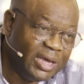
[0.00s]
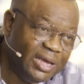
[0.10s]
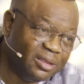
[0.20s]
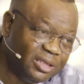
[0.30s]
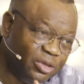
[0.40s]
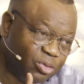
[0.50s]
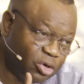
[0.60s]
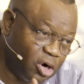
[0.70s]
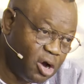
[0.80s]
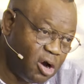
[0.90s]
is a
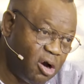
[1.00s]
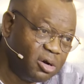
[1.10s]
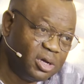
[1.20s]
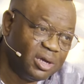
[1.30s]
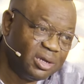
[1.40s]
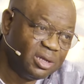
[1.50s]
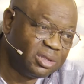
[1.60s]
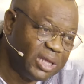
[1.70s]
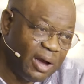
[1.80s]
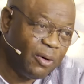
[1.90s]
strong
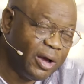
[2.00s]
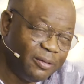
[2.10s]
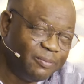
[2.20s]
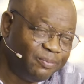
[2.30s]
tower.